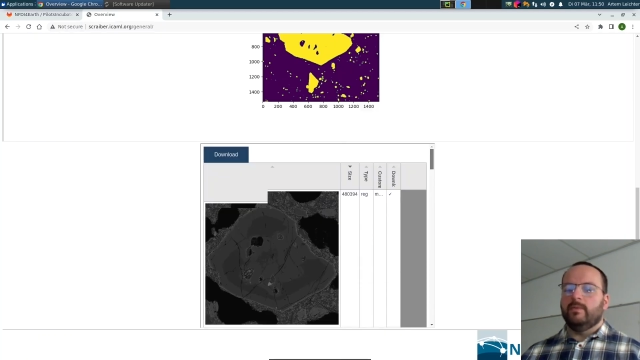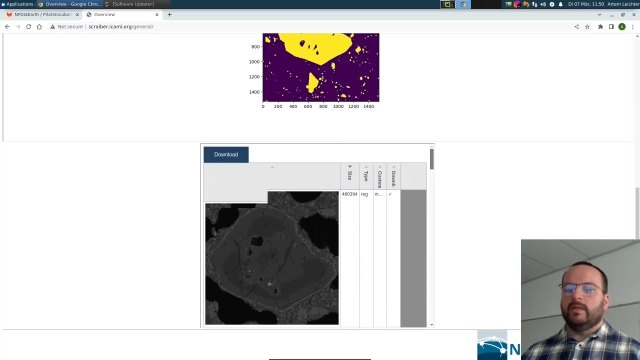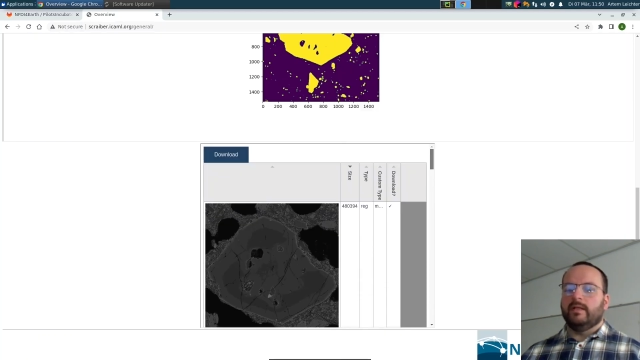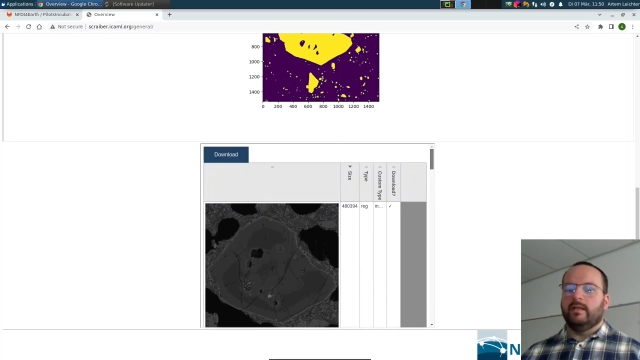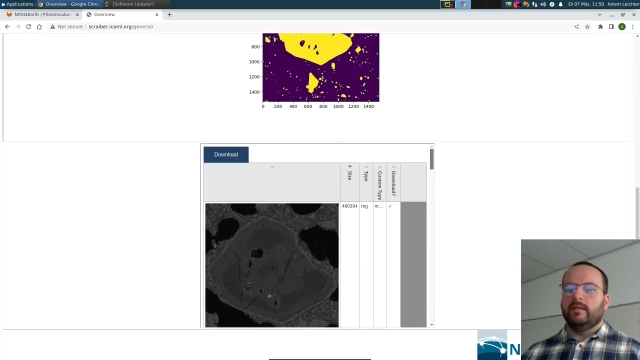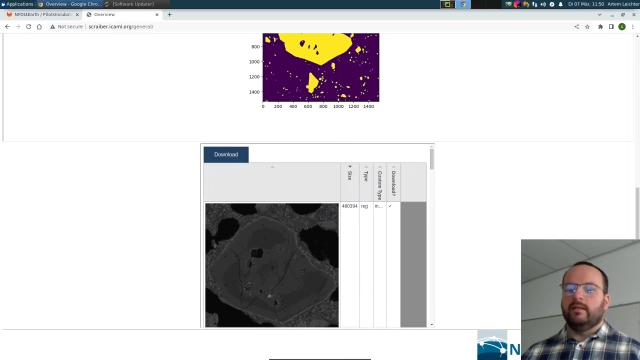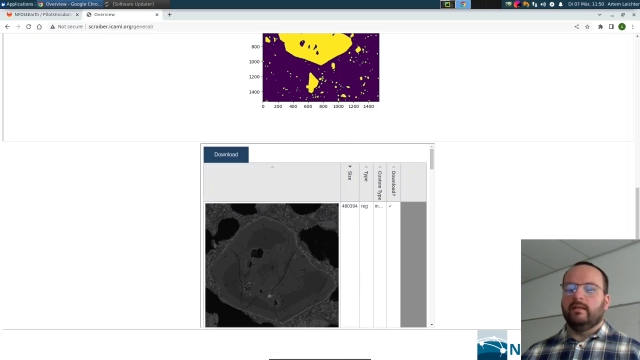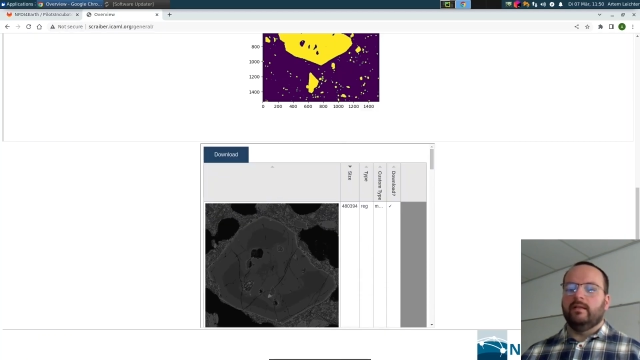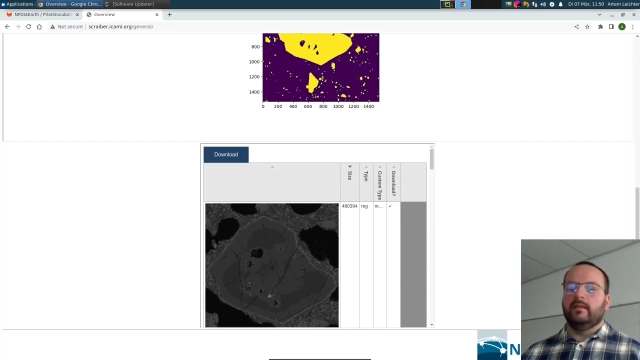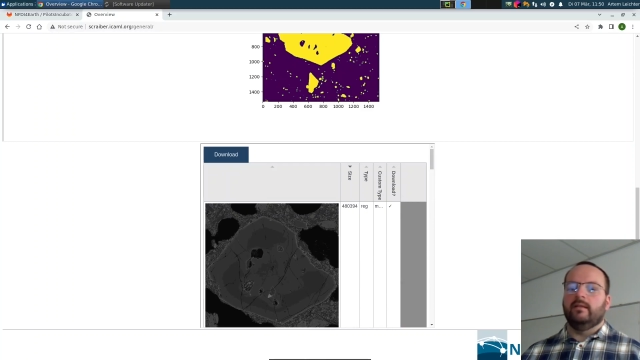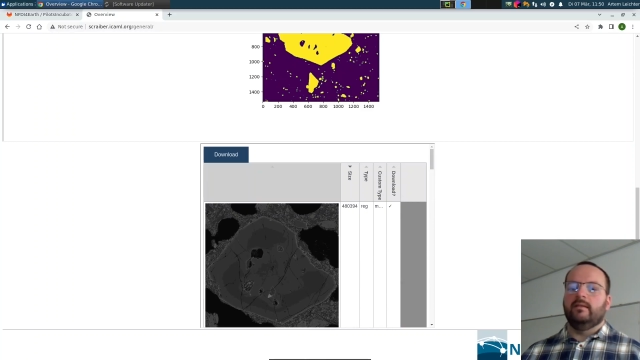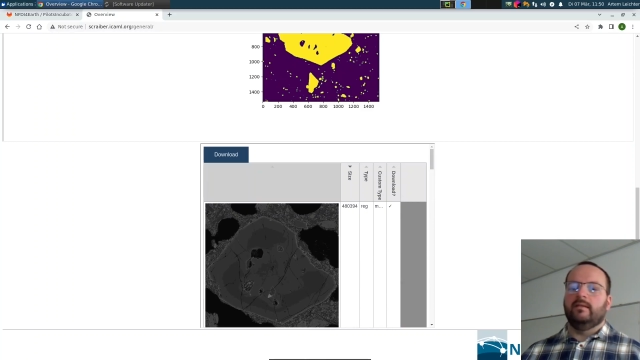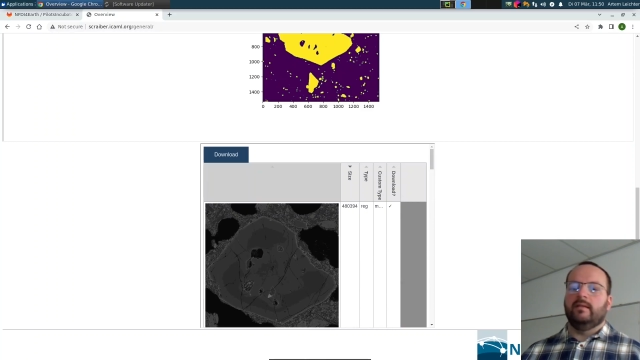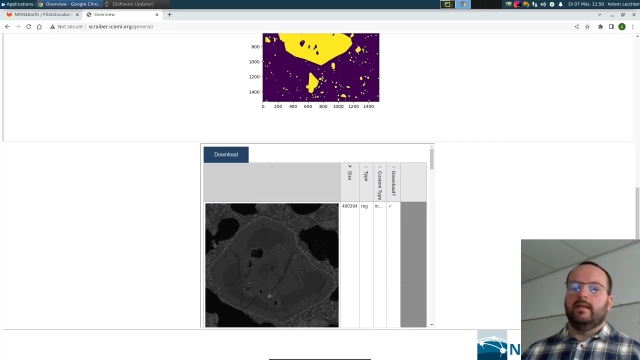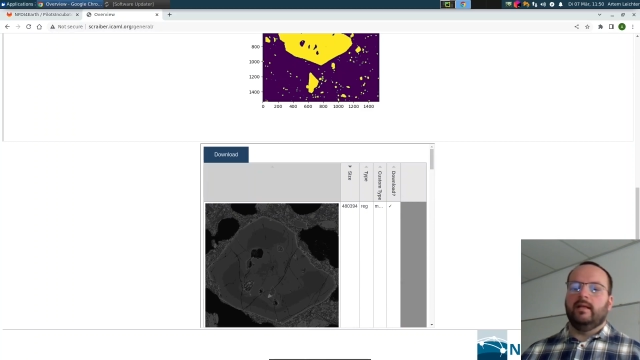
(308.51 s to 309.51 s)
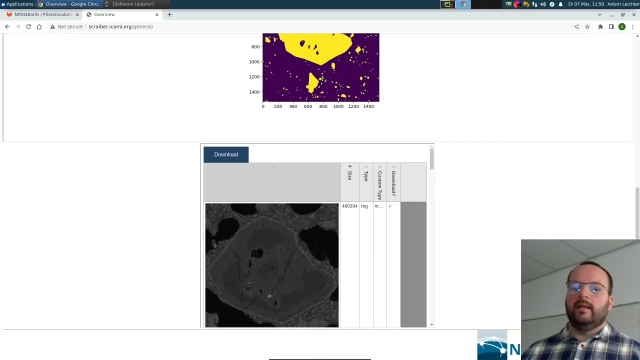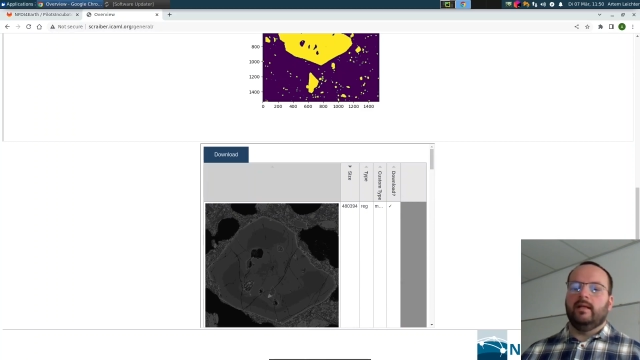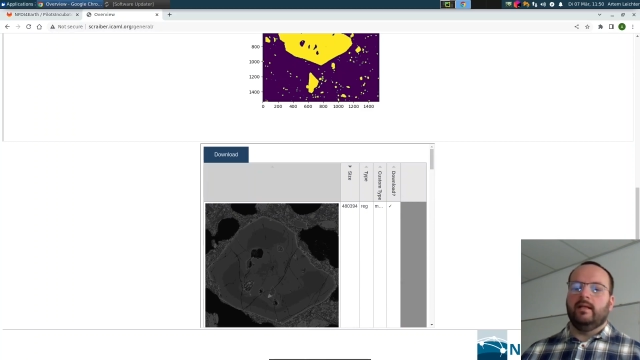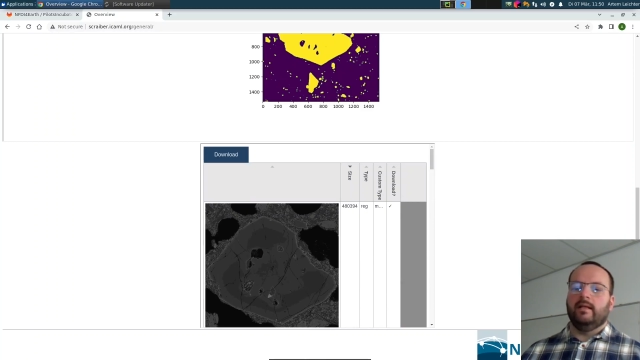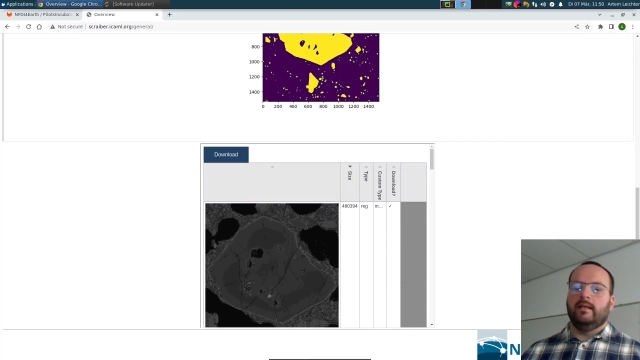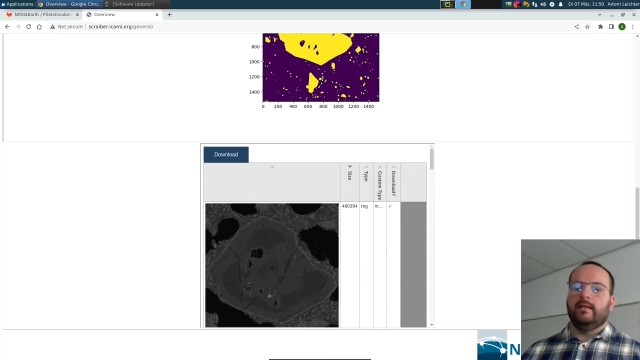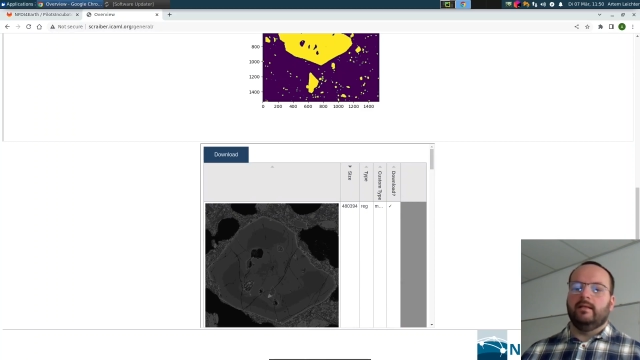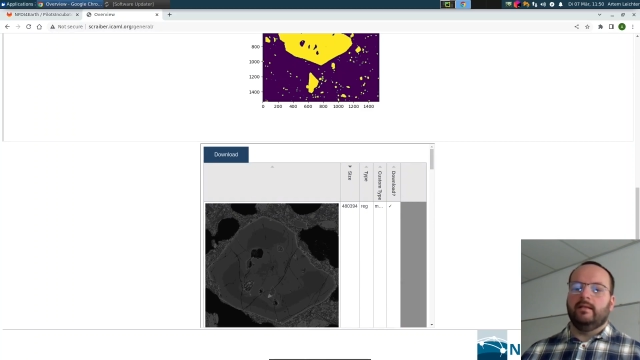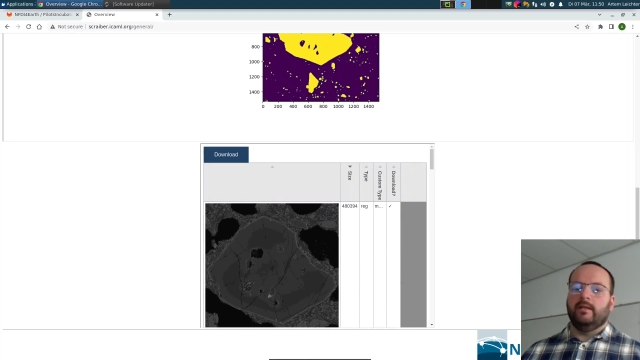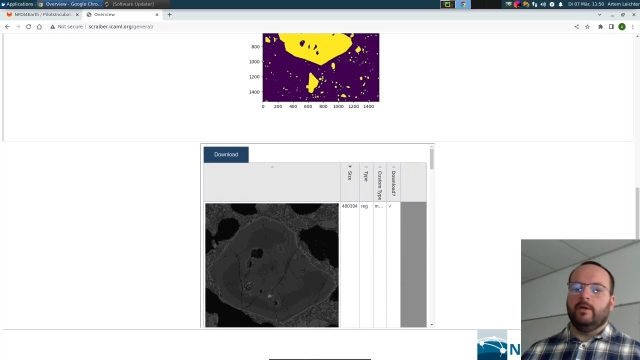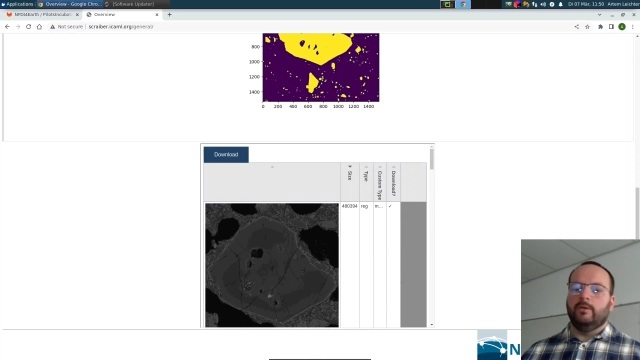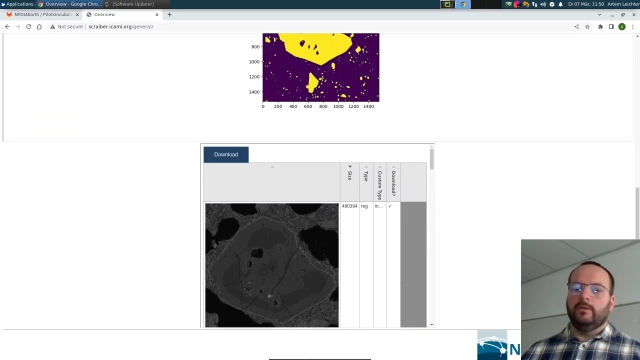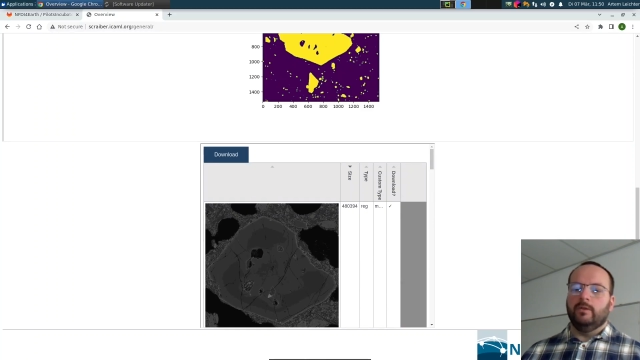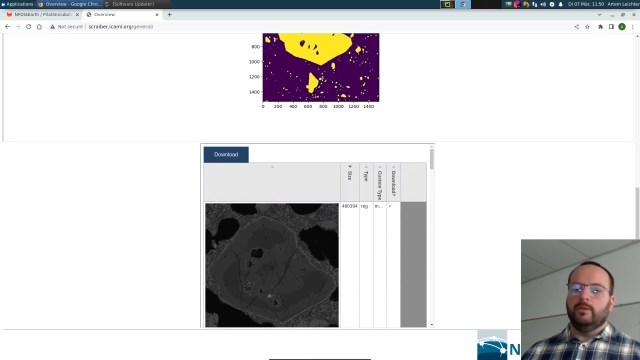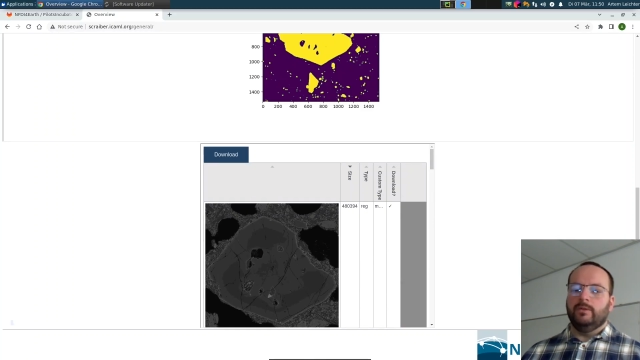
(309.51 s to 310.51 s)
we can say
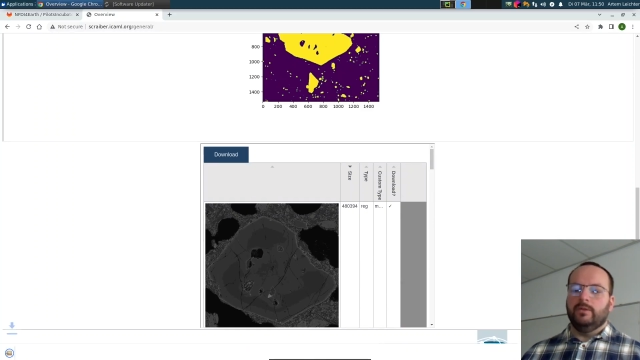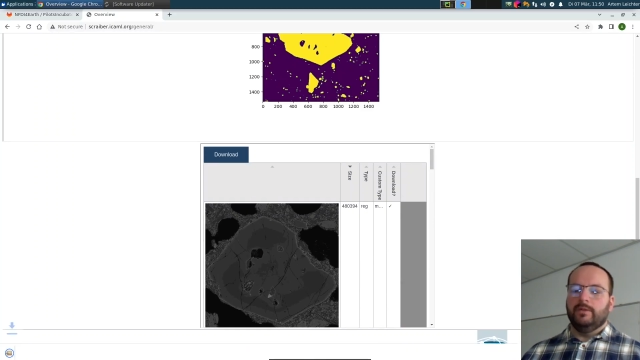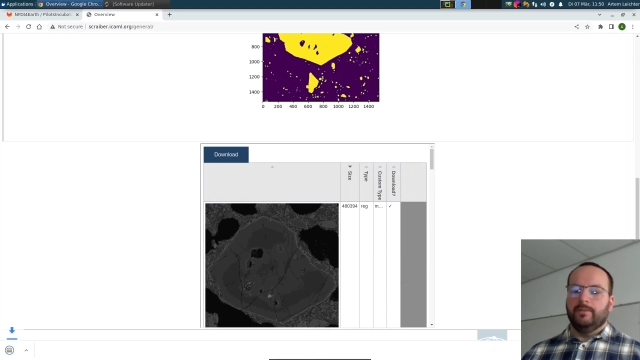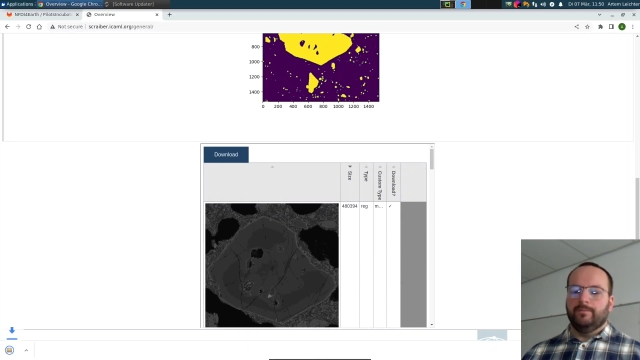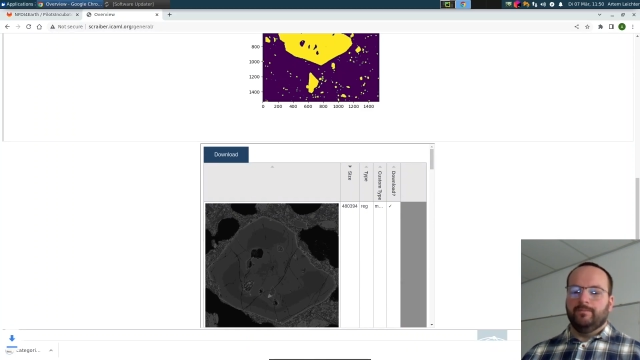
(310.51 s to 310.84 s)
download,